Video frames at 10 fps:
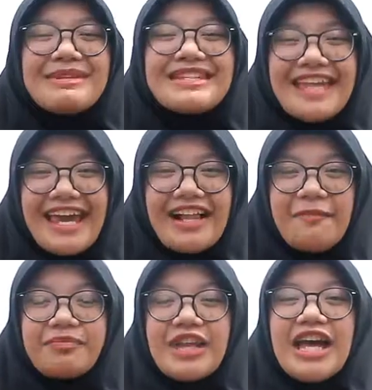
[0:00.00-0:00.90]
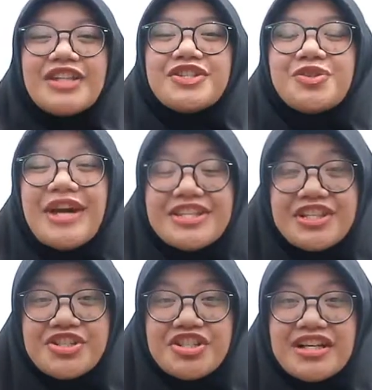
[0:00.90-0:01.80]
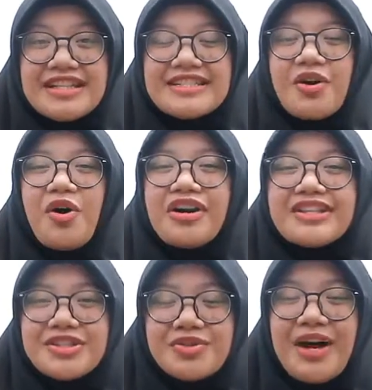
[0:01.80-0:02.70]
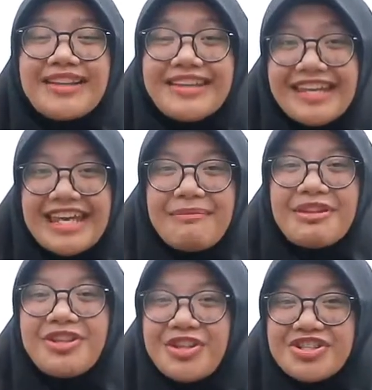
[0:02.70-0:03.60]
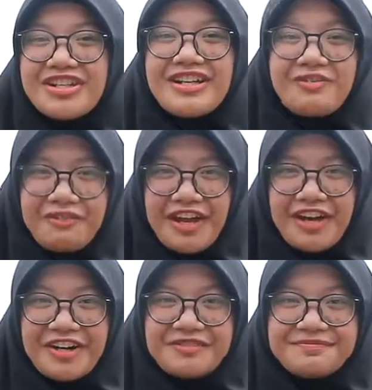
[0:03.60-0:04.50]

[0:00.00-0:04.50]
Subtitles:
big scale, to essentials or to keep international affairs.